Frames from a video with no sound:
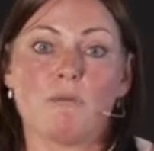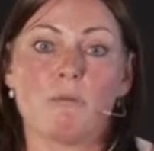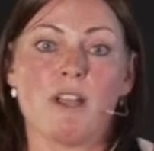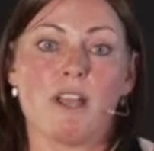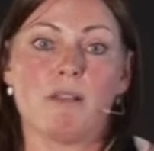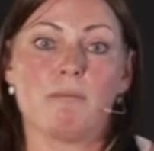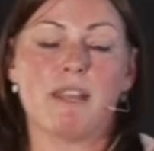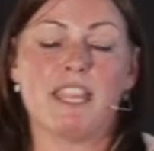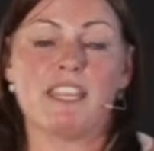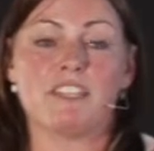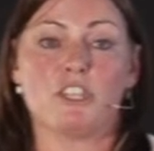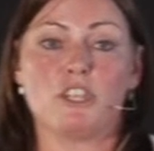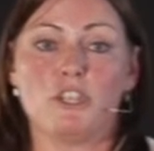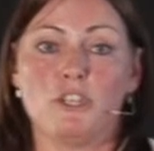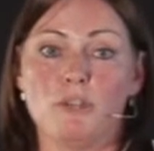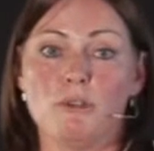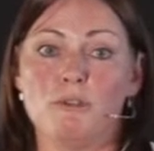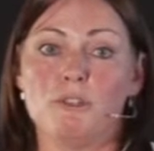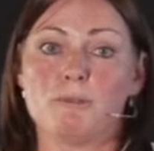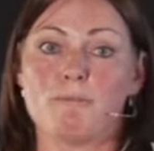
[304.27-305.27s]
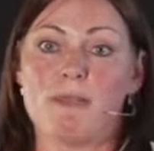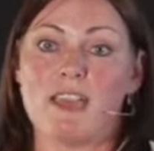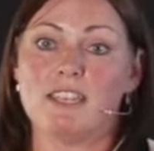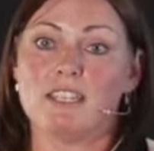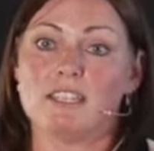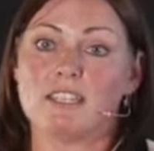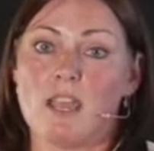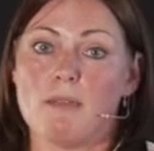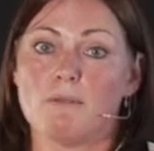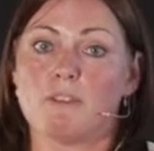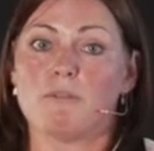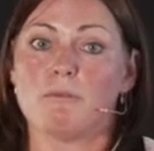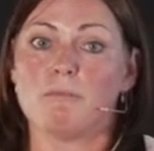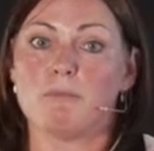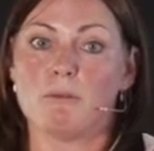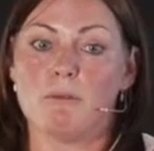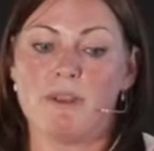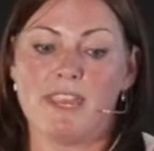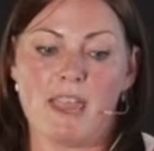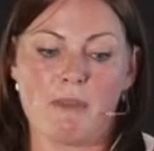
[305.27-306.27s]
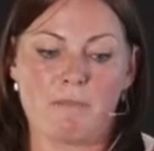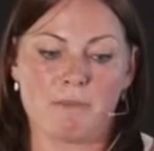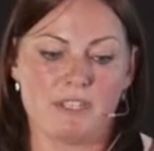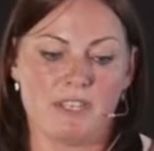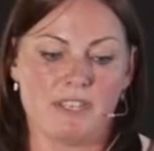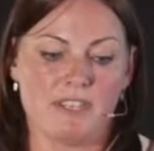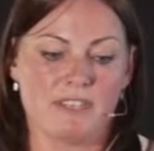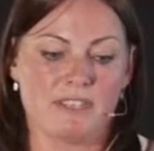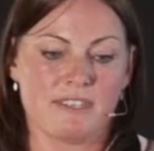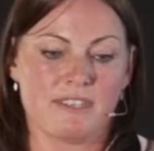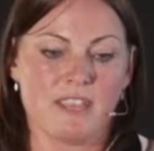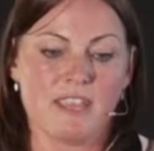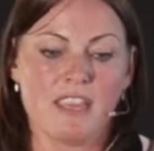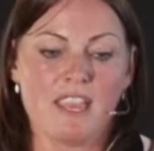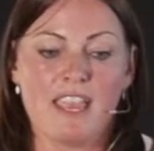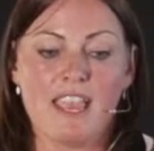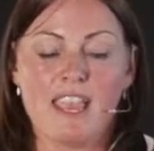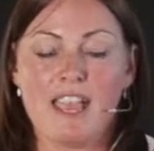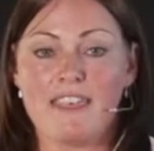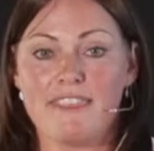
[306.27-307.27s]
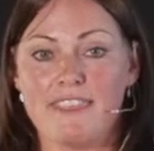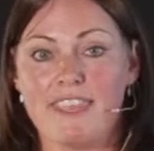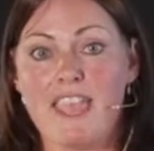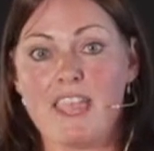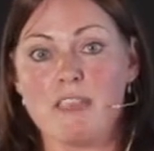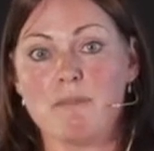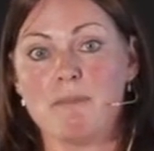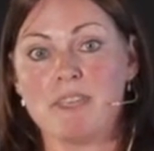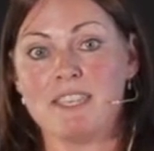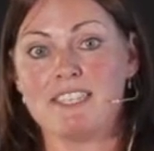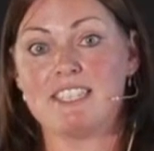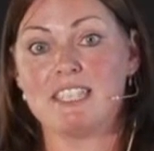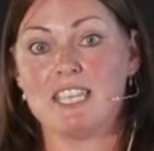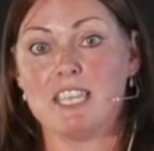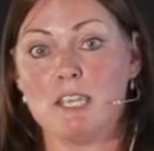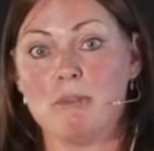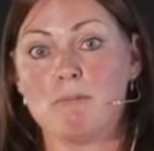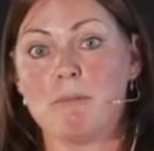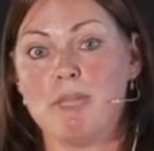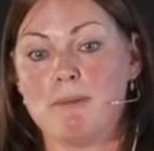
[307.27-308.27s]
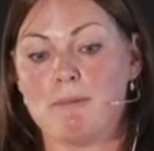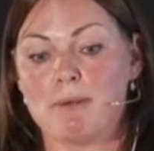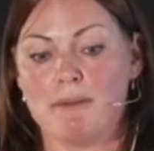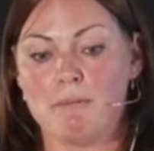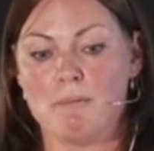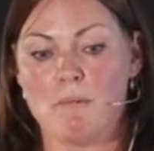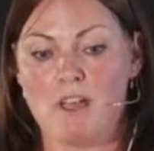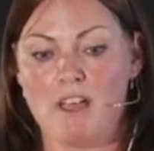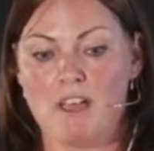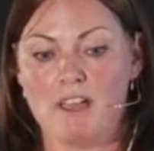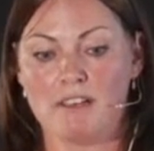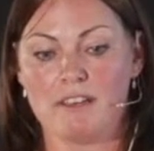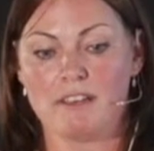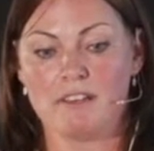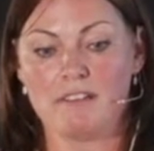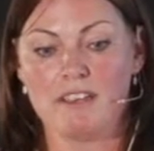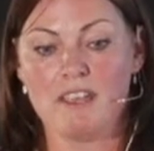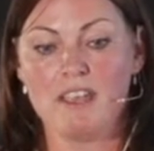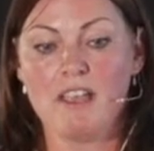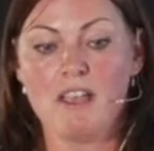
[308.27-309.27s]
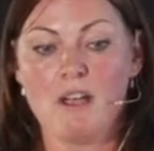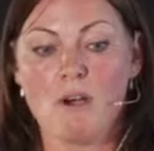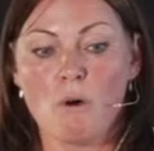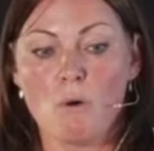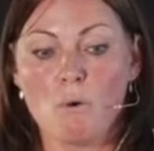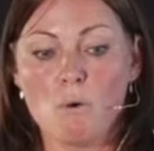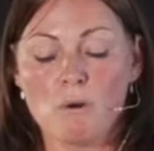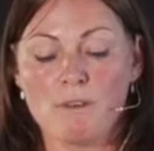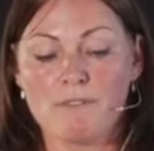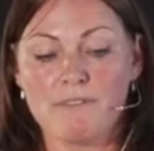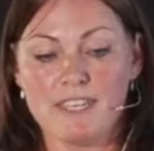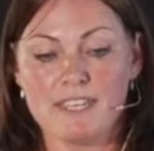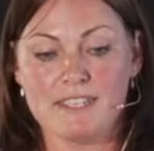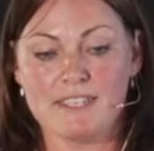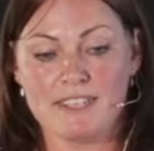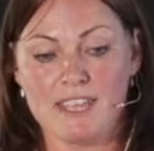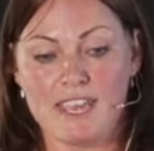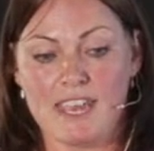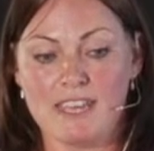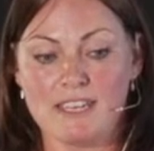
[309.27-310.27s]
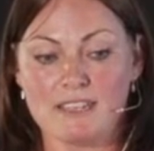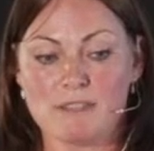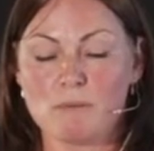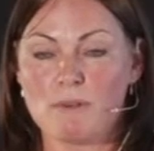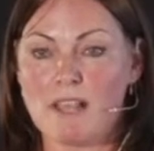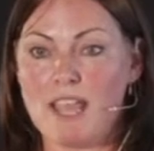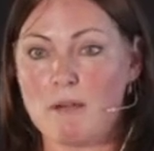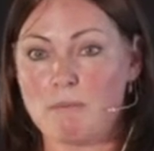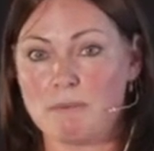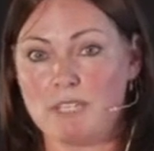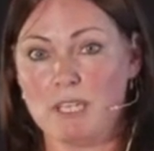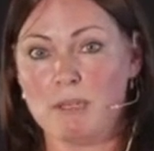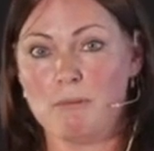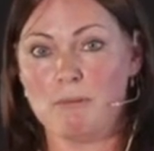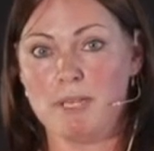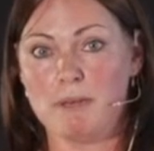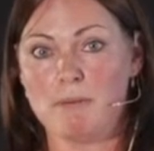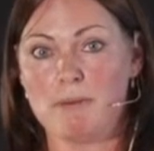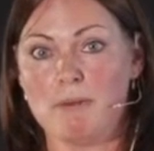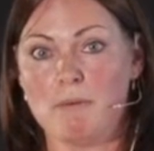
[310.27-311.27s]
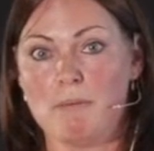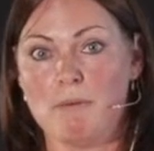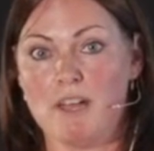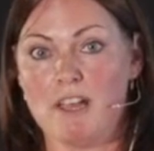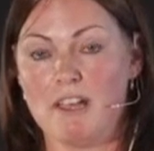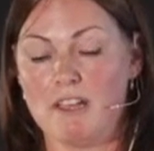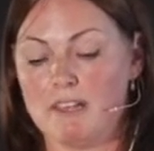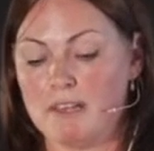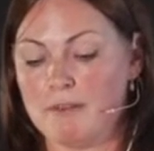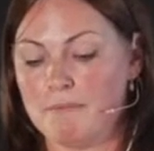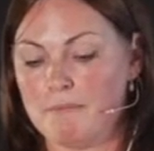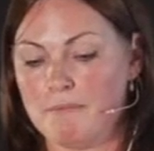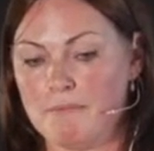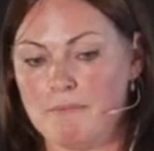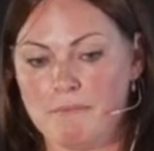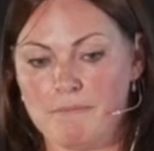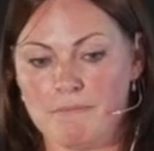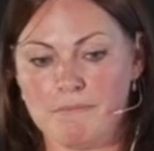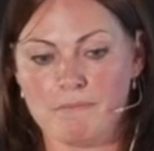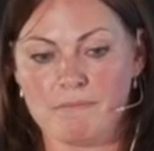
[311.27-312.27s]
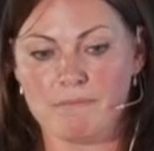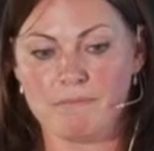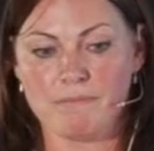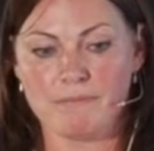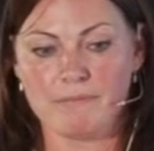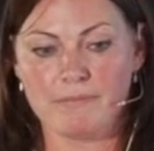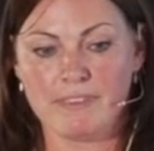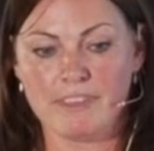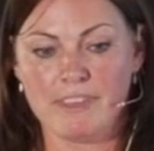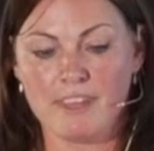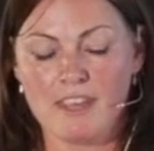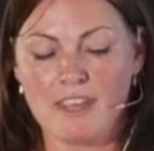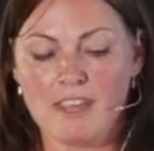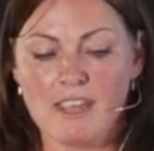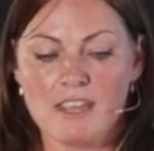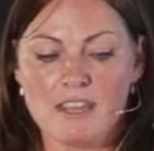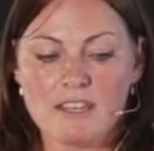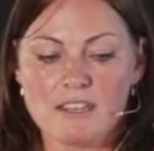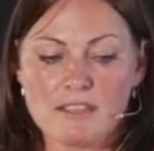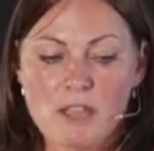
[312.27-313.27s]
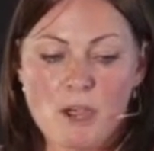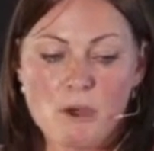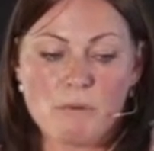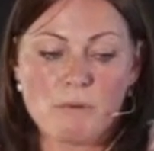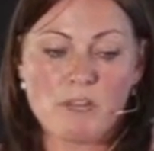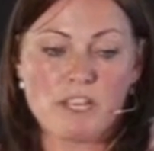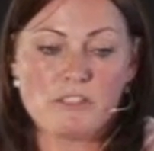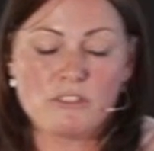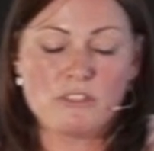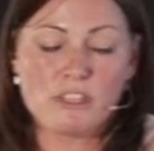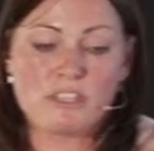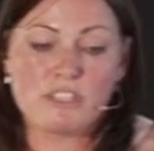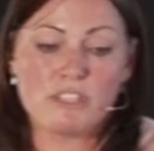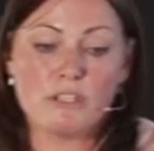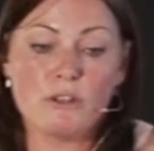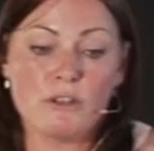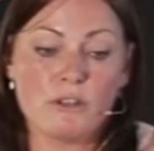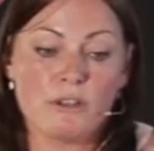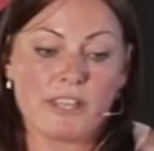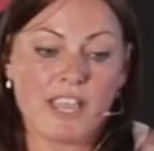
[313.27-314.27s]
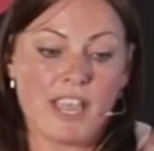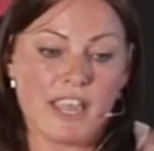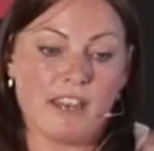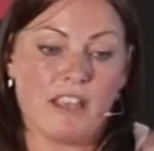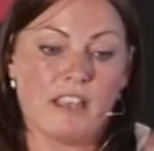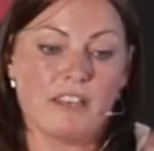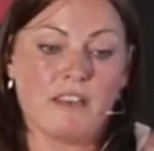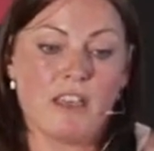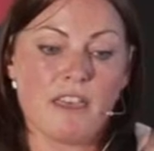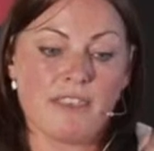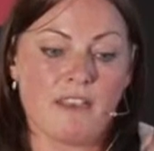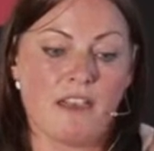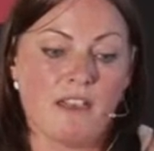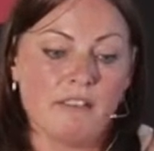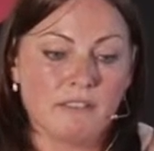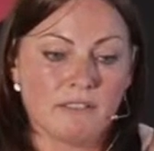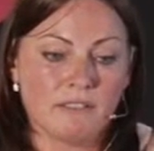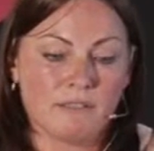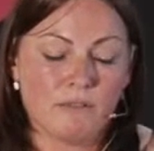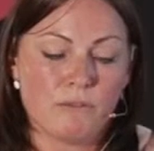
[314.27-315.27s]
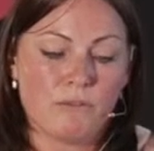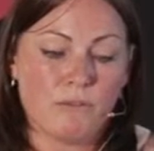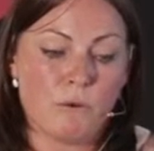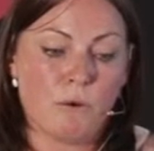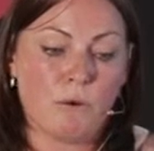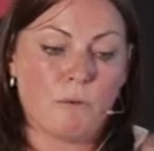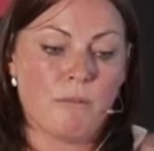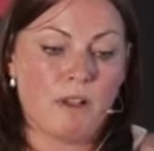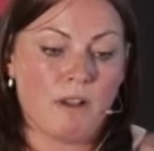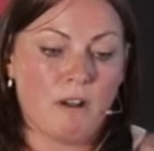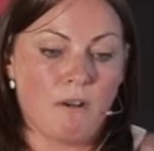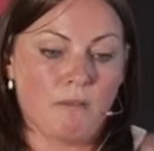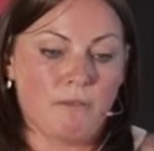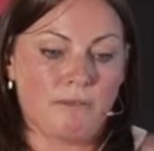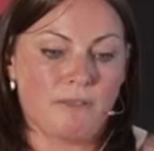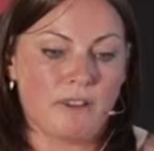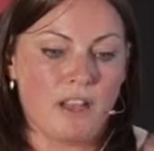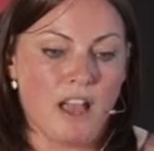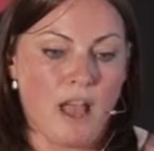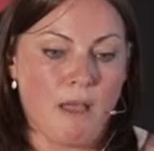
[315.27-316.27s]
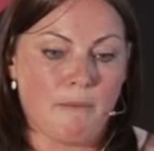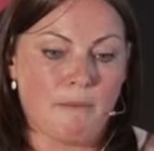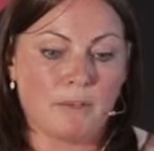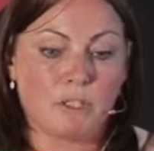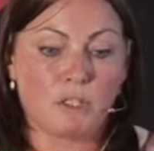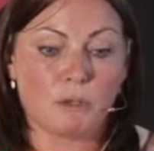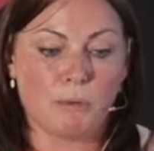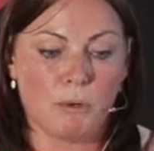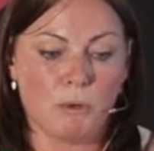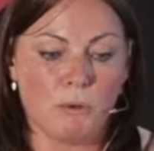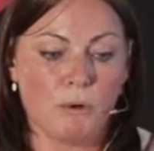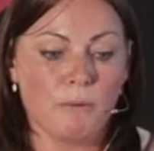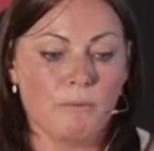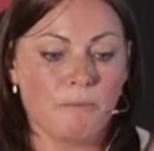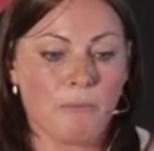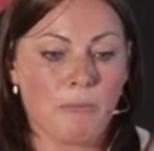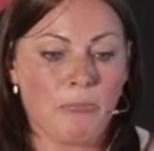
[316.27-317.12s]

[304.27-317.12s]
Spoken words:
the workplace a huge amount in terms of employee absence. And the aim is to keep people in work. All of these things will help to keep people in work. So just to look at another form of support,